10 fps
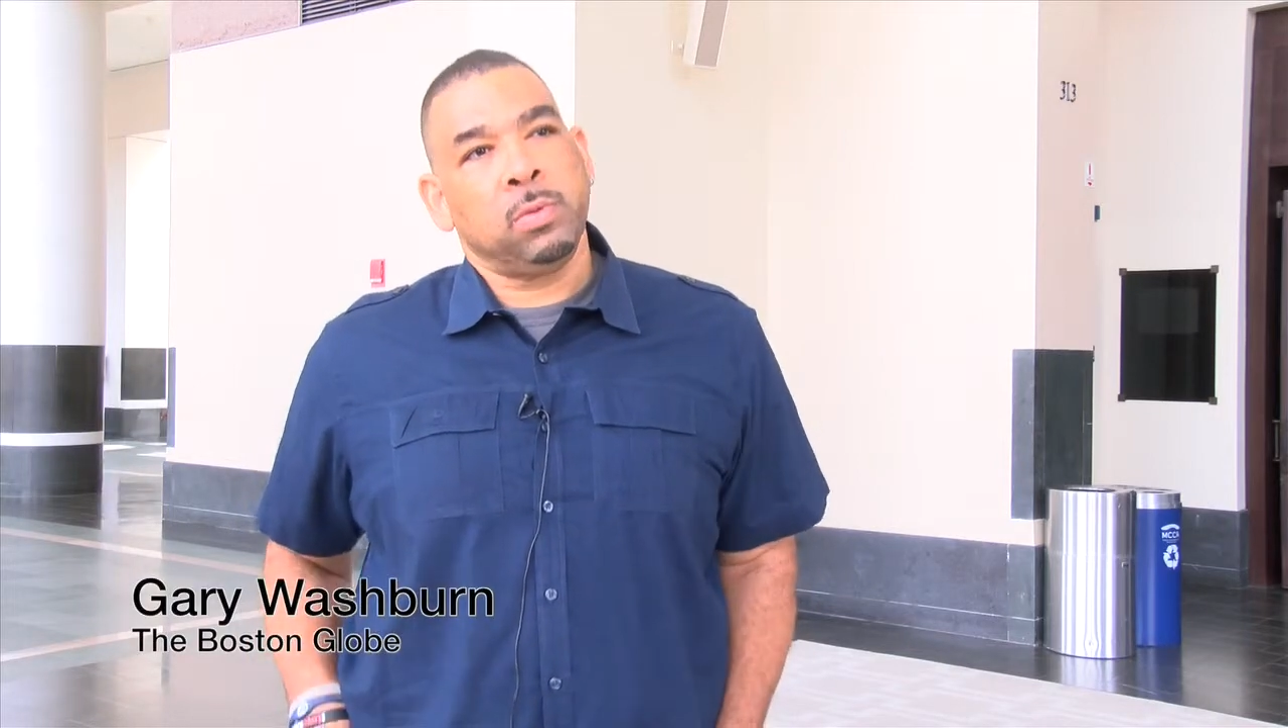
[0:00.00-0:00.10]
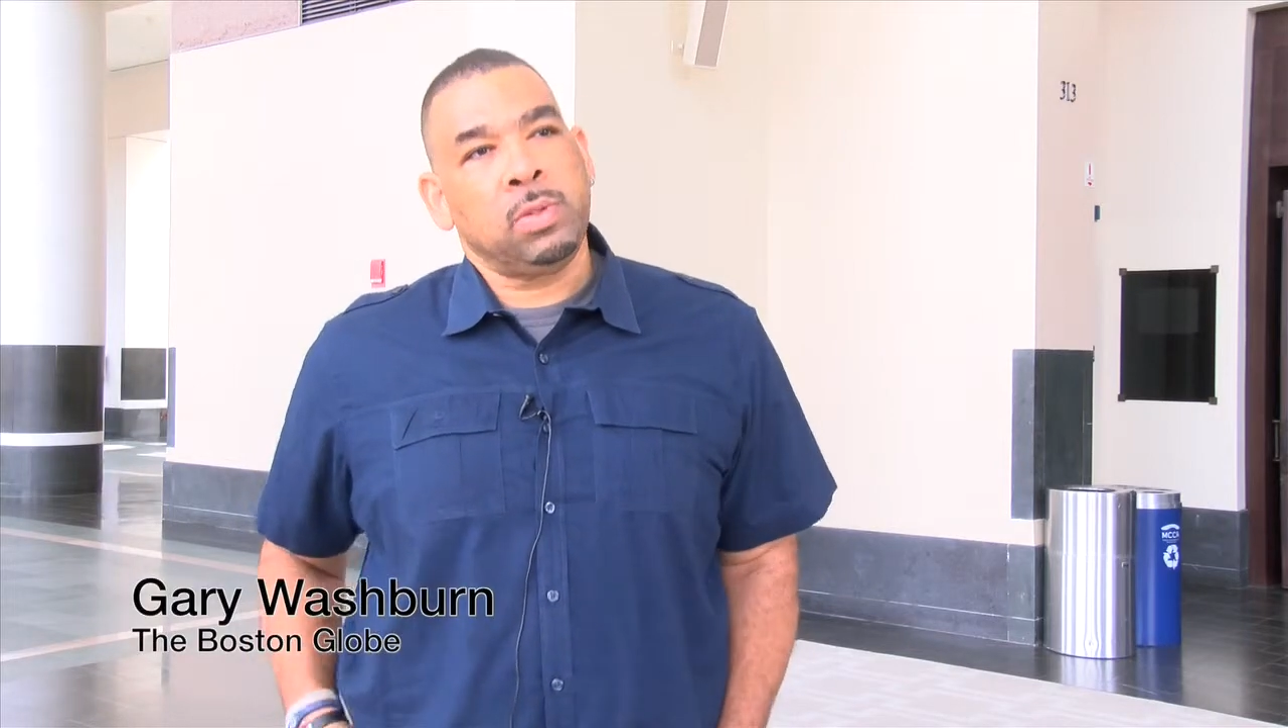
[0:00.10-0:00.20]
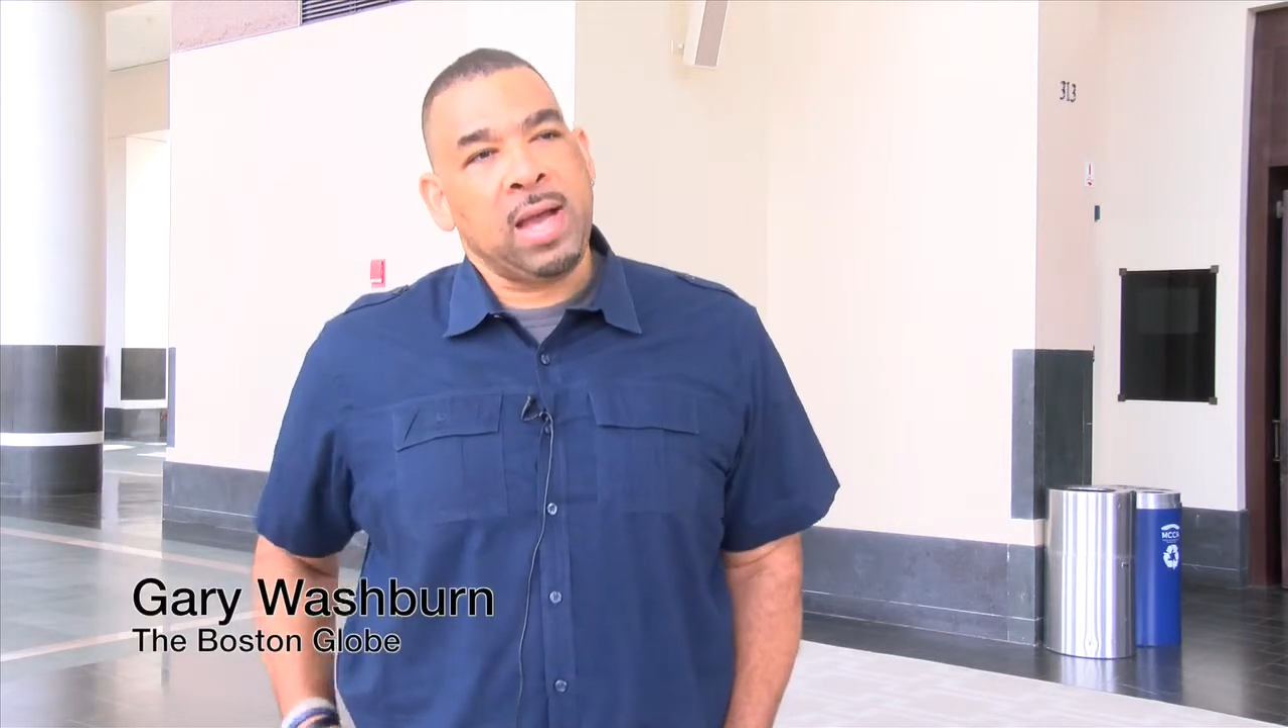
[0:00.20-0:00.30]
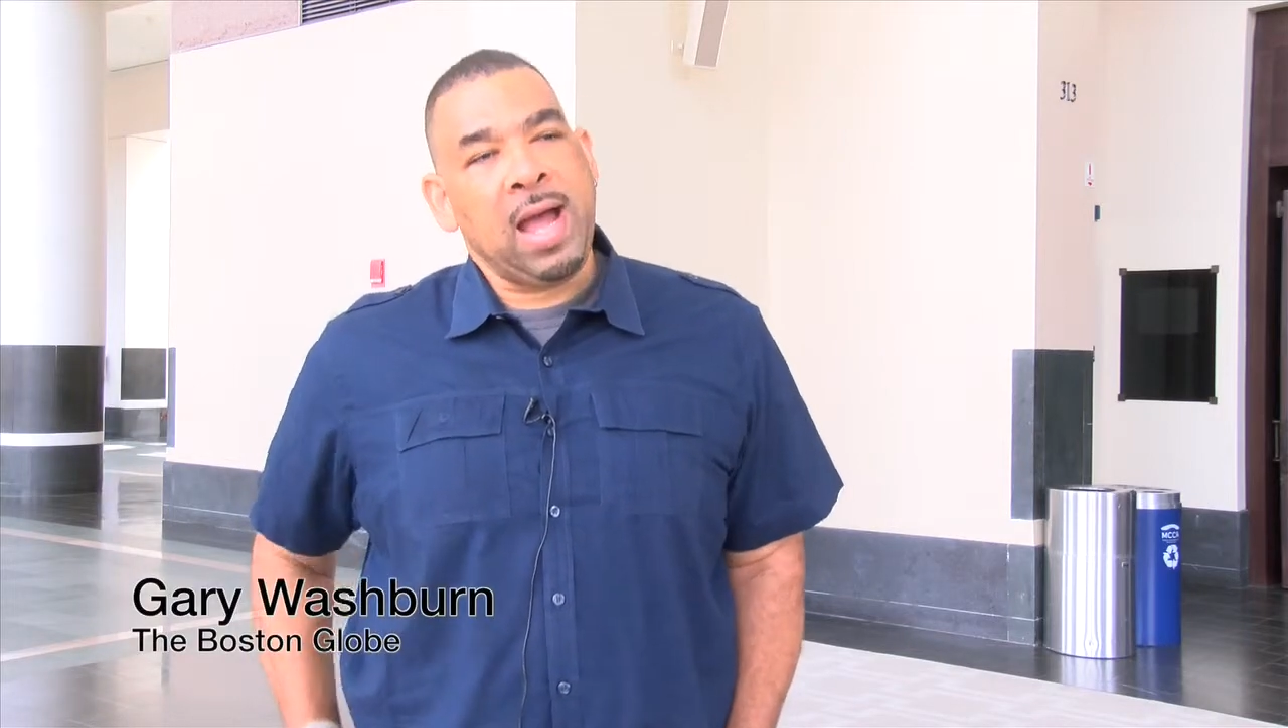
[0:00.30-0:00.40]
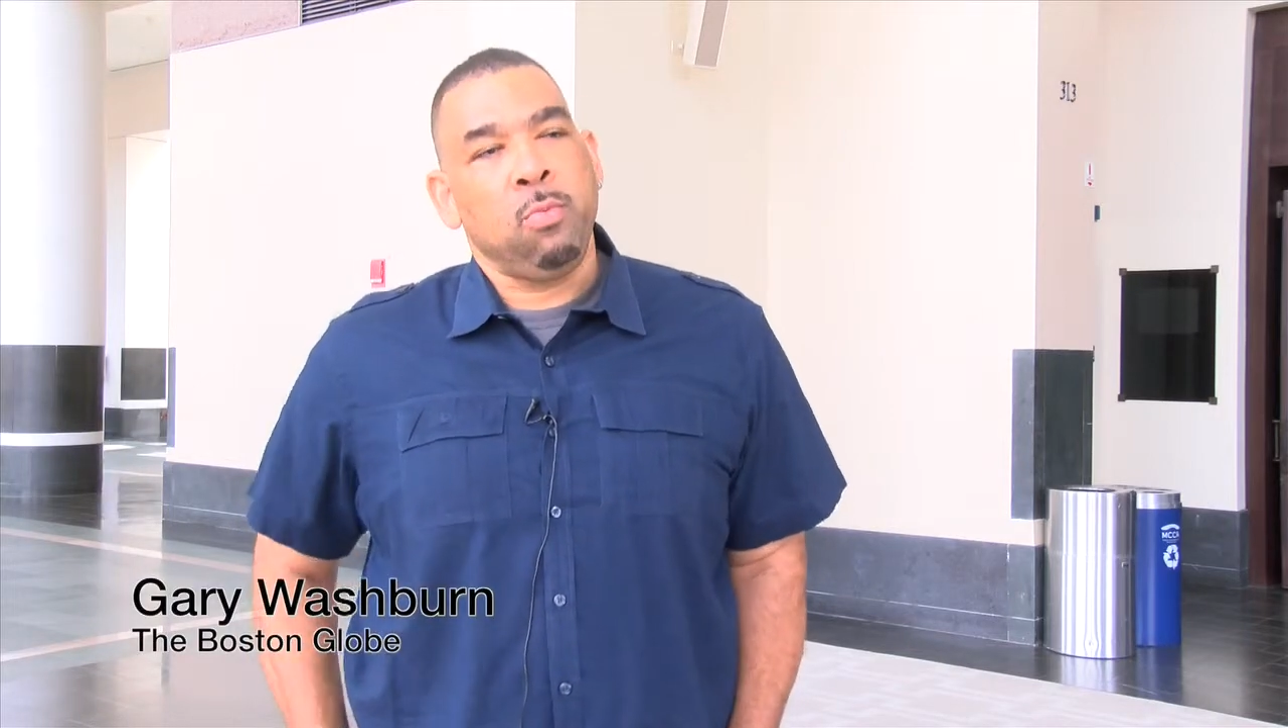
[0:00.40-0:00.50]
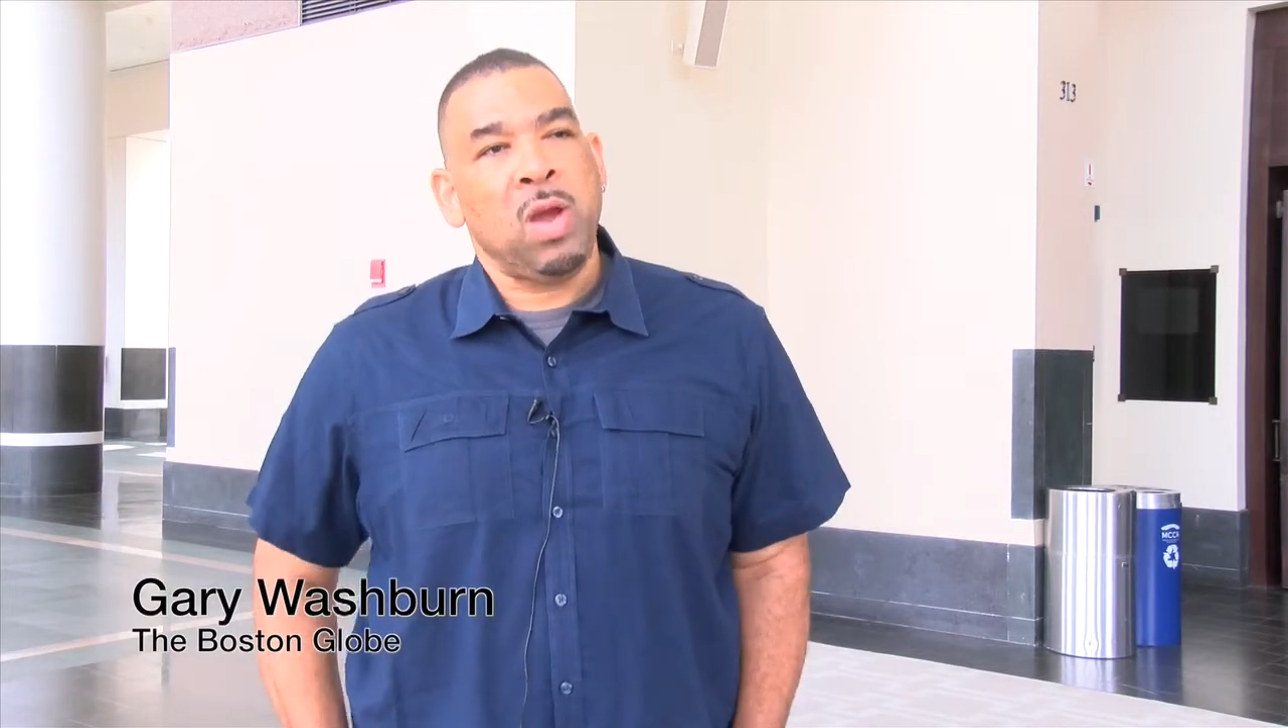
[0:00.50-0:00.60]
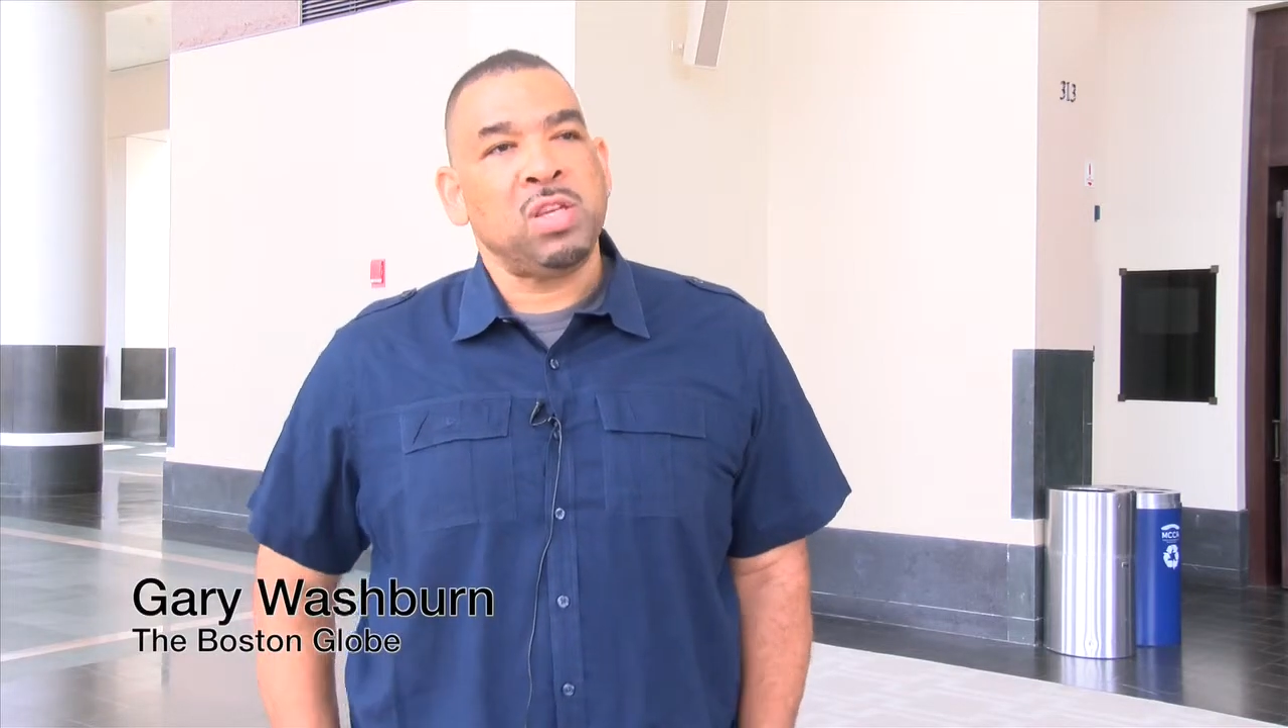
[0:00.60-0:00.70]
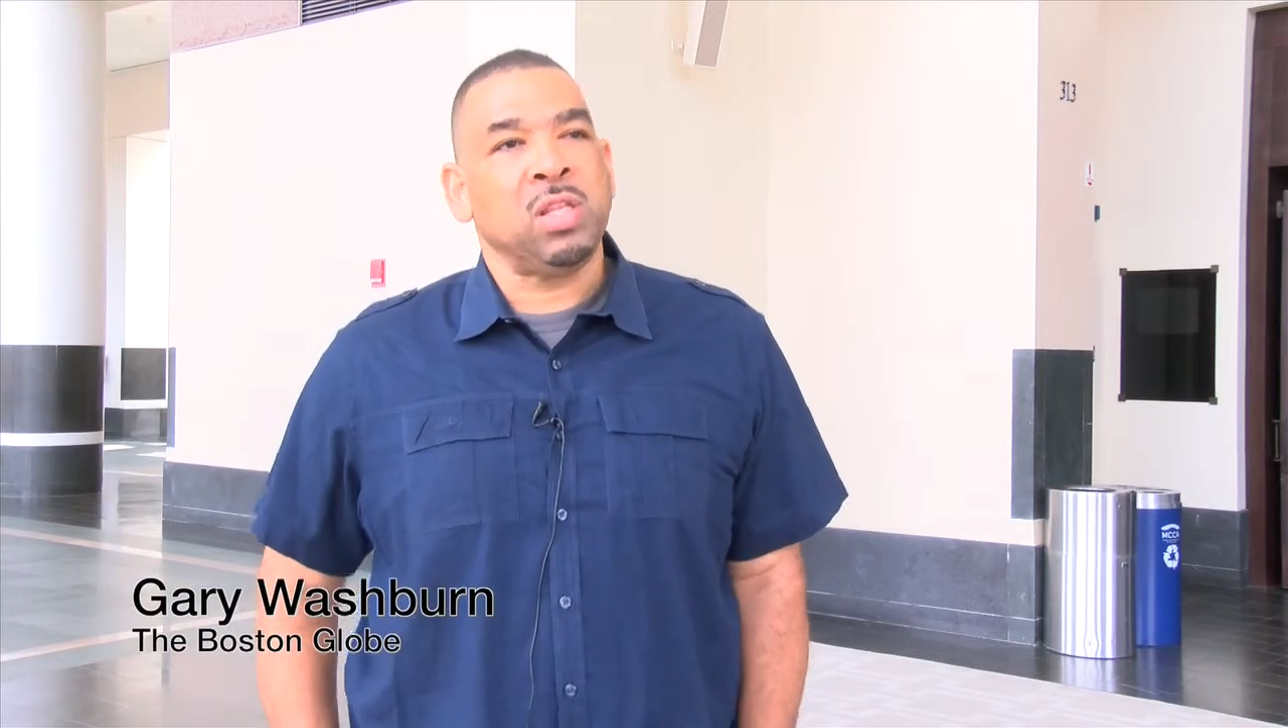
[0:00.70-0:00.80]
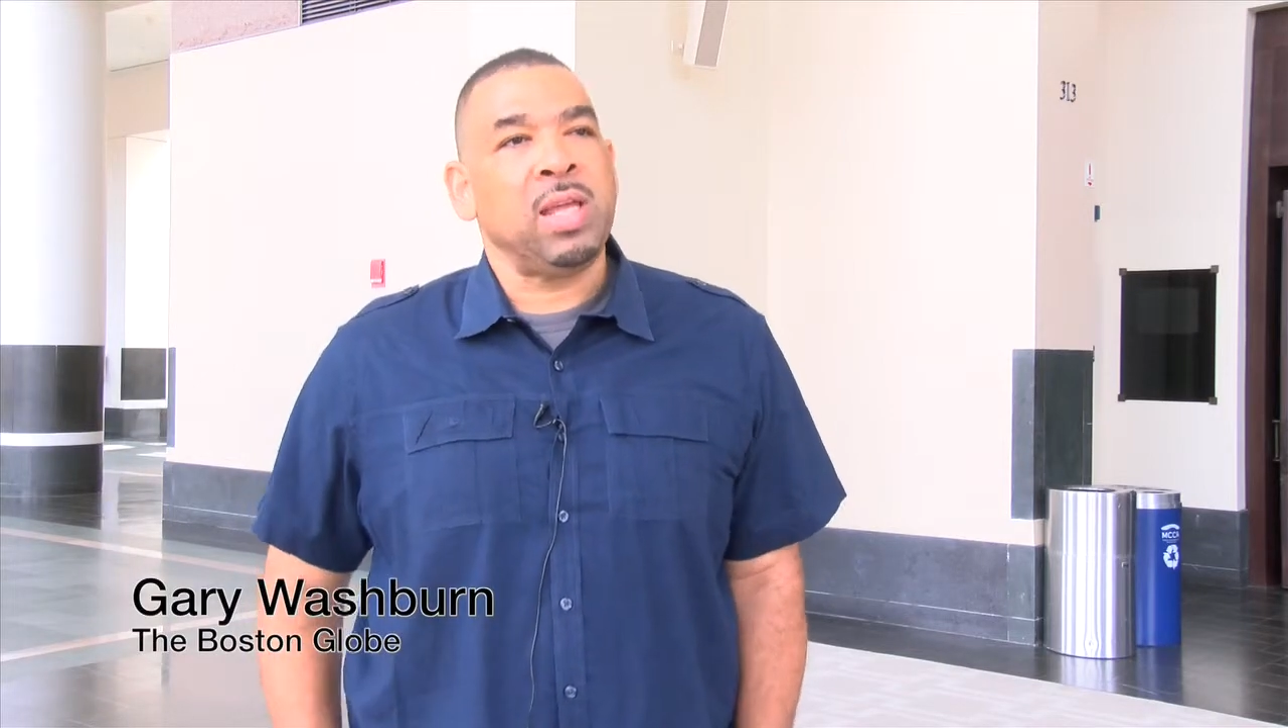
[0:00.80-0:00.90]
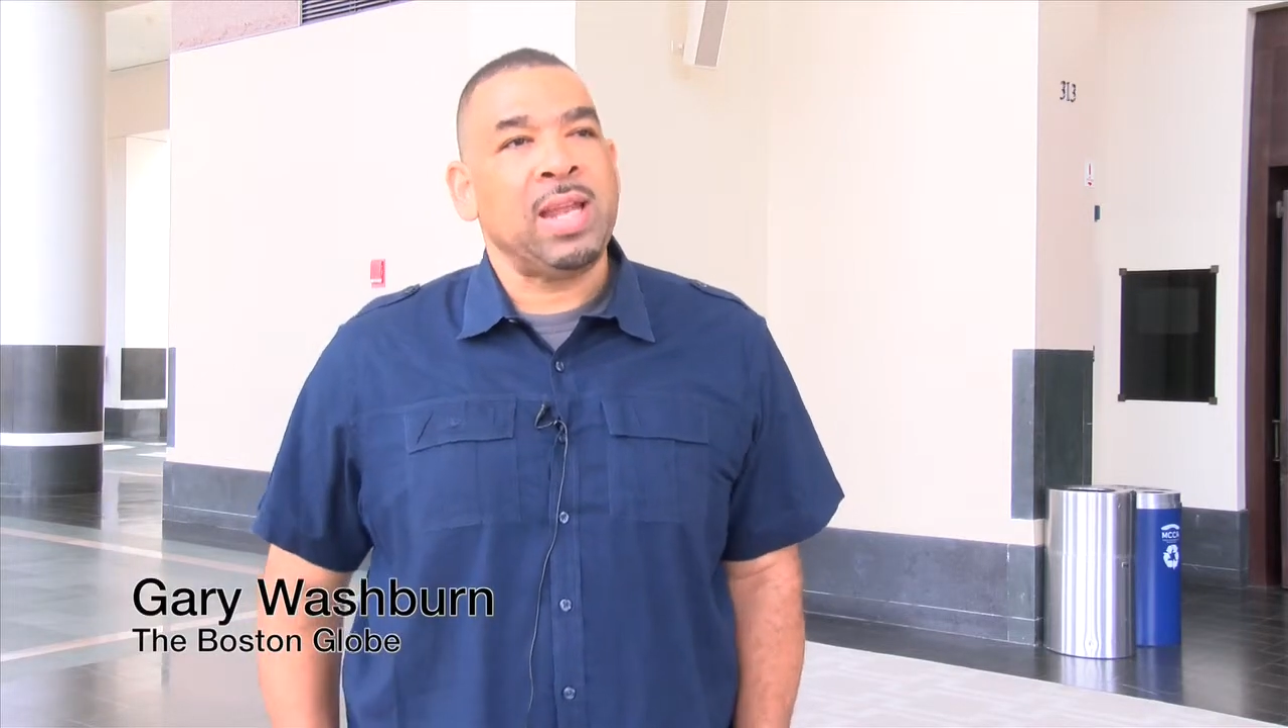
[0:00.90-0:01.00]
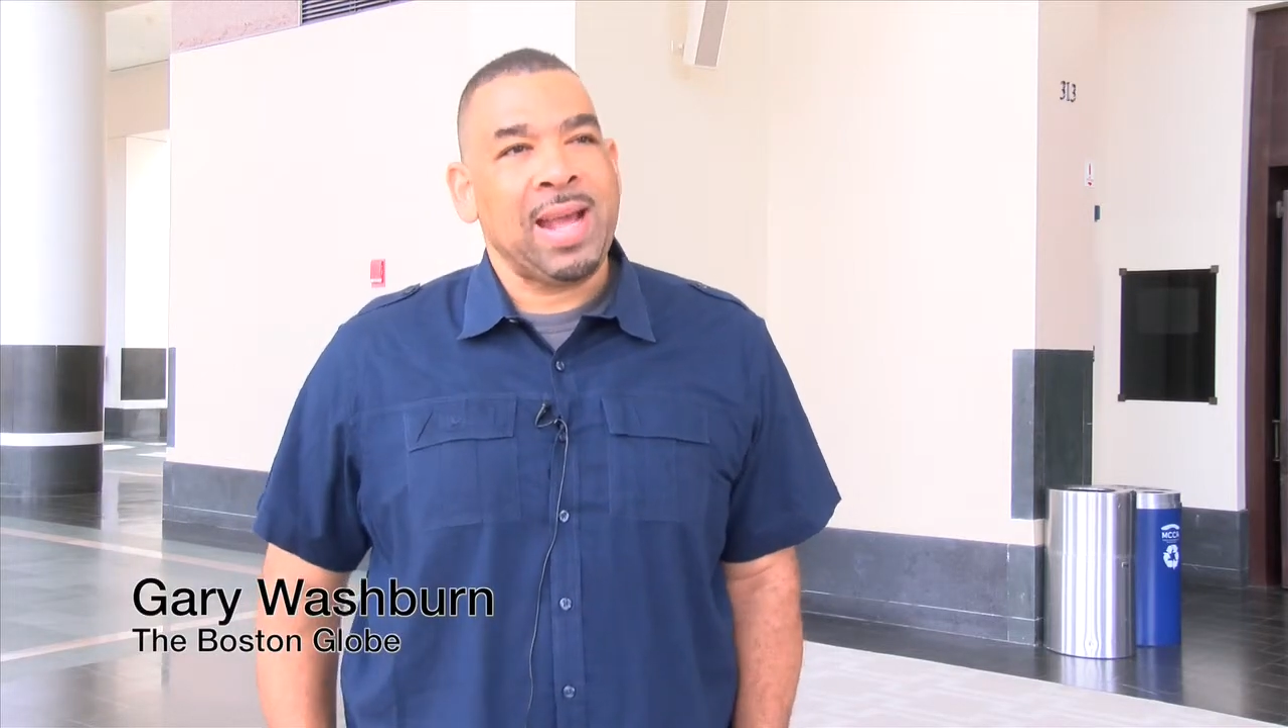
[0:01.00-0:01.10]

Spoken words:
time racially in the